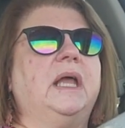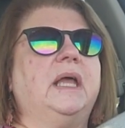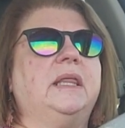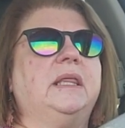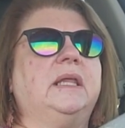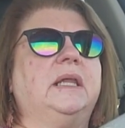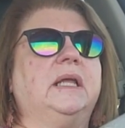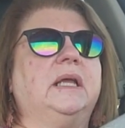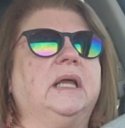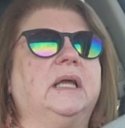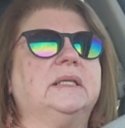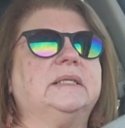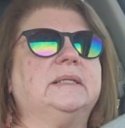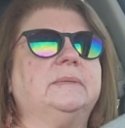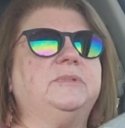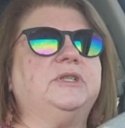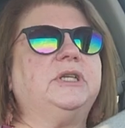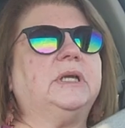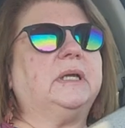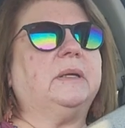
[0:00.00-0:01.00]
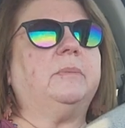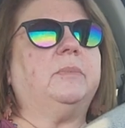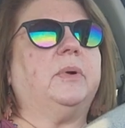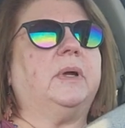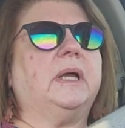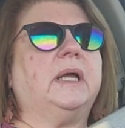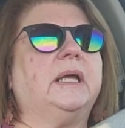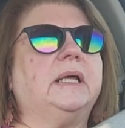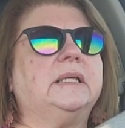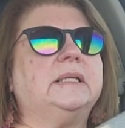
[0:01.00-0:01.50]
and then I got some chicken
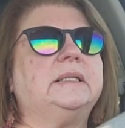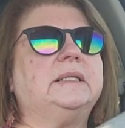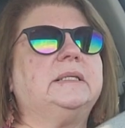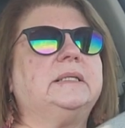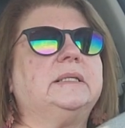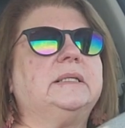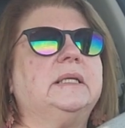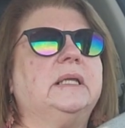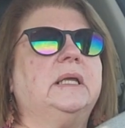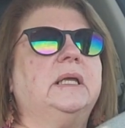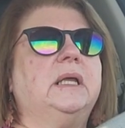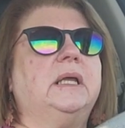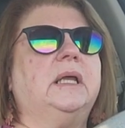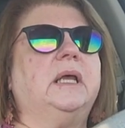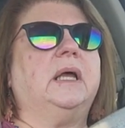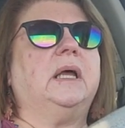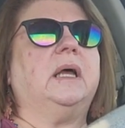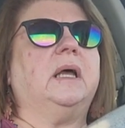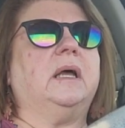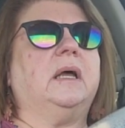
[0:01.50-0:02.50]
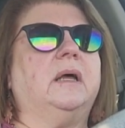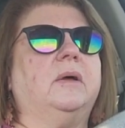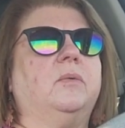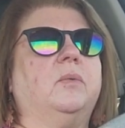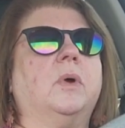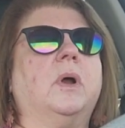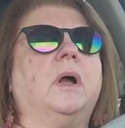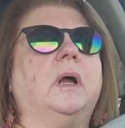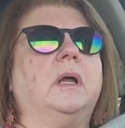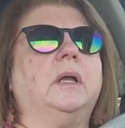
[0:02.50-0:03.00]
breasts, uh,
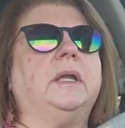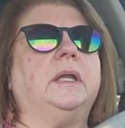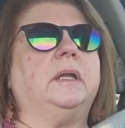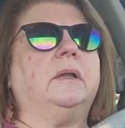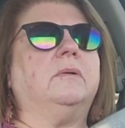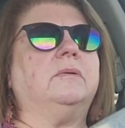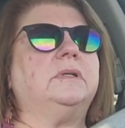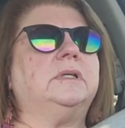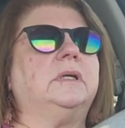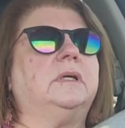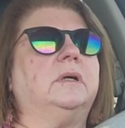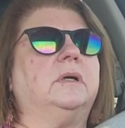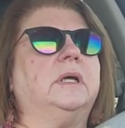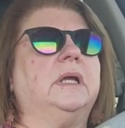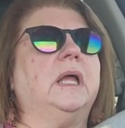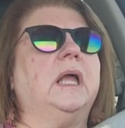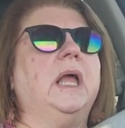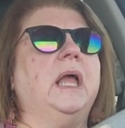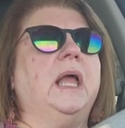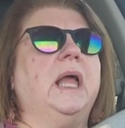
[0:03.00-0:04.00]
raw, you know, to cook.